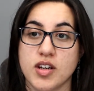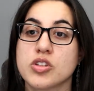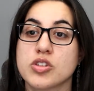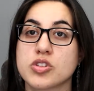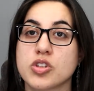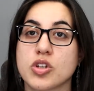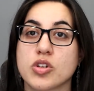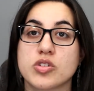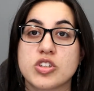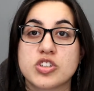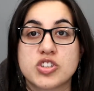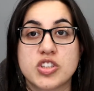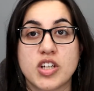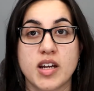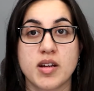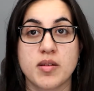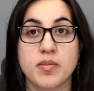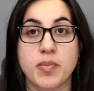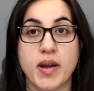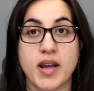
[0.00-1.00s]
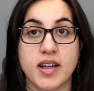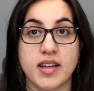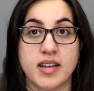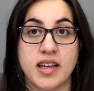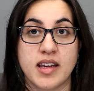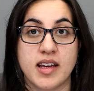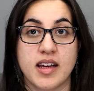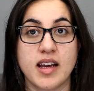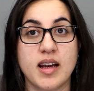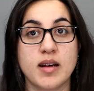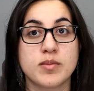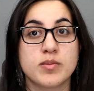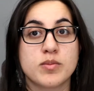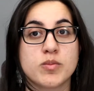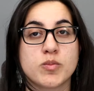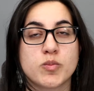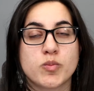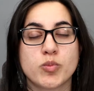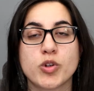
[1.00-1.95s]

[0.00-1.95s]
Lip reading: So the giant panda, I'm